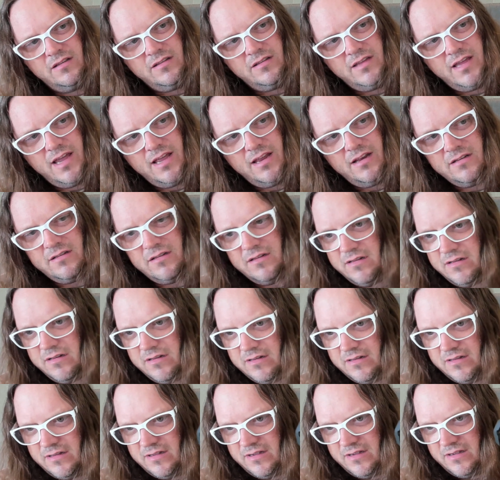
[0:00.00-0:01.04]
get
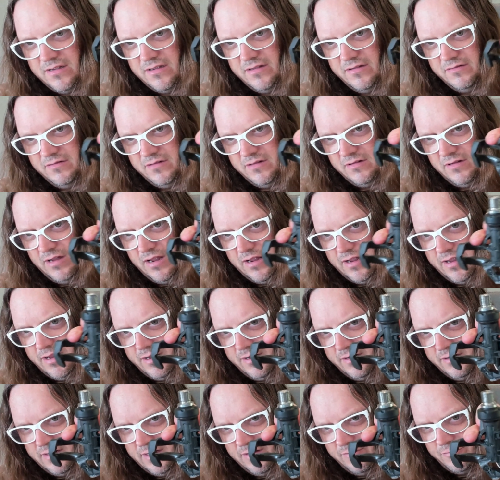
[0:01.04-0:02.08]
a
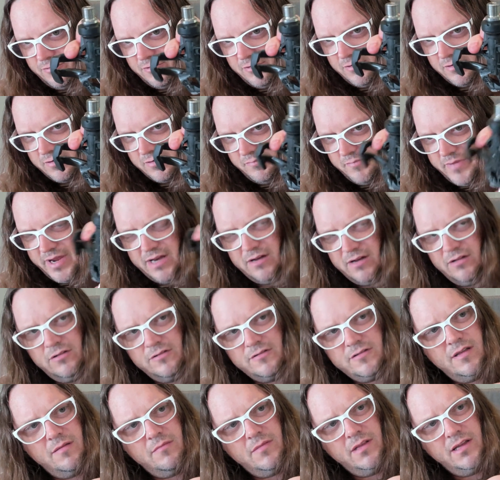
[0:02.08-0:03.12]
rod of metal or
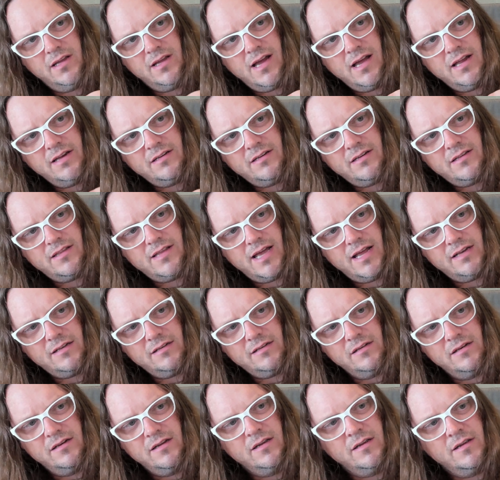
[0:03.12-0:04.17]
something under that
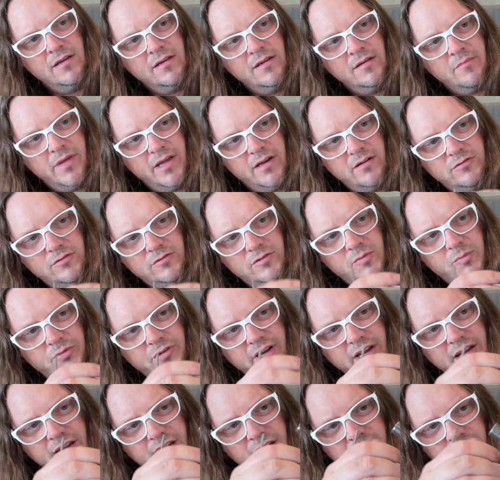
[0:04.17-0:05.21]
metal
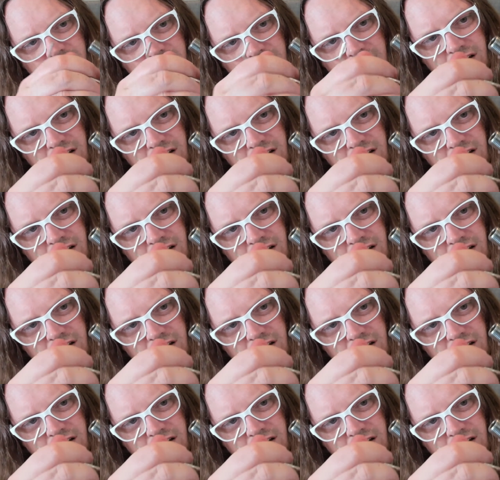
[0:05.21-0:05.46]
spring,